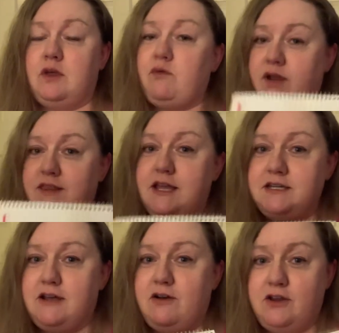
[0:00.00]
Write that
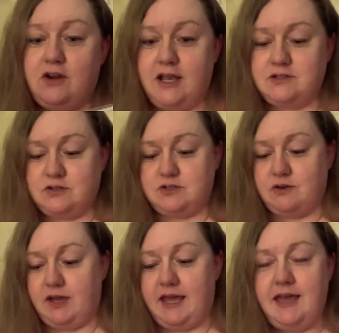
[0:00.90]
down on your answers,
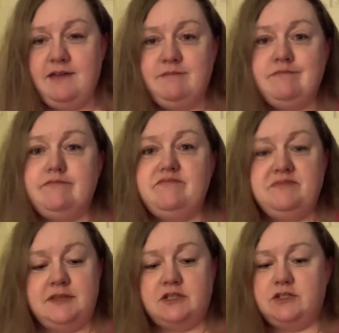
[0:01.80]
okay?
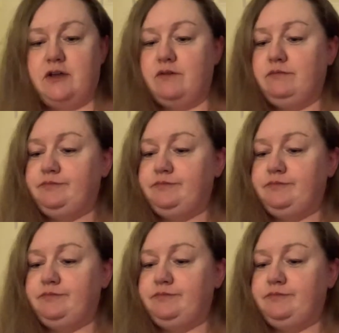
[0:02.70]
So,